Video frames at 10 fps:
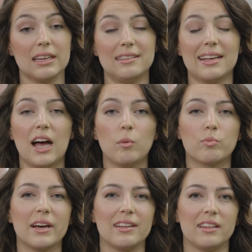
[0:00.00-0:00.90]
is it
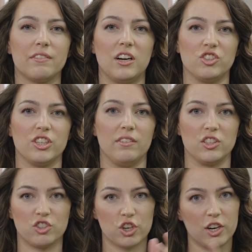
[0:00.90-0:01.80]
helps regulate the function of a
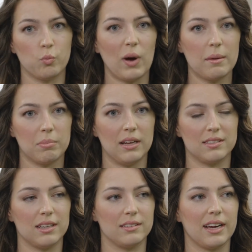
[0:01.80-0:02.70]
certain white
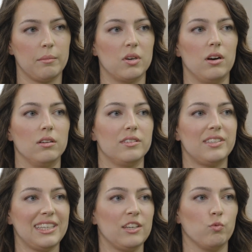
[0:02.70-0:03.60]
blood cell type called
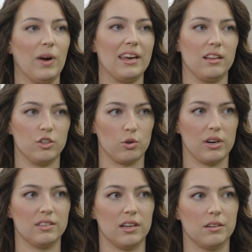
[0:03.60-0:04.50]
T
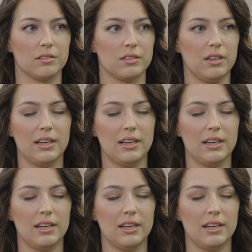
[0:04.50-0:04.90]
regulatory cells.